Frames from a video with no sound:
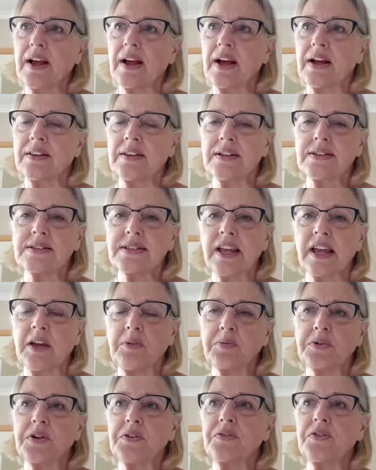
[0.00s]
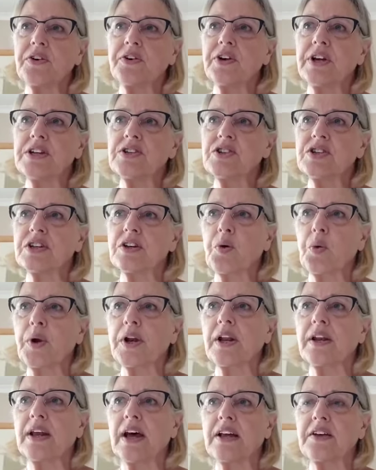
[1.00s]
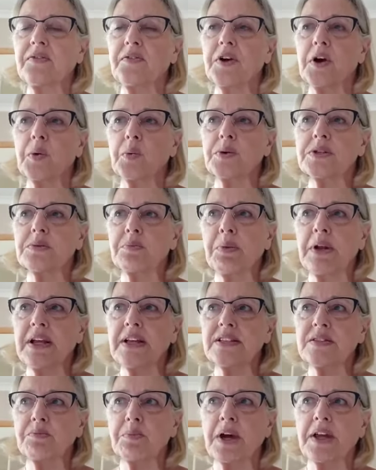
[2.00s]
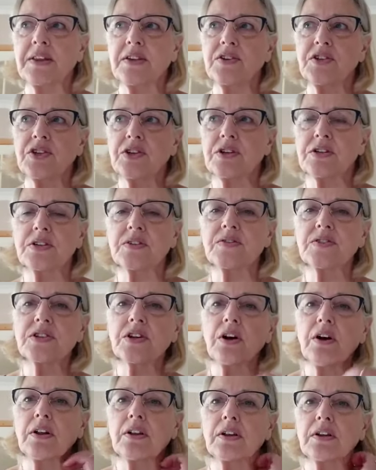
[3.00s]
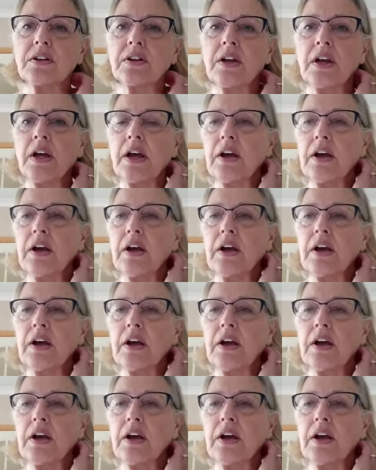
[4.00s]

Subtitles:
and this came to fruition when an advert was placed by the Church of Scotland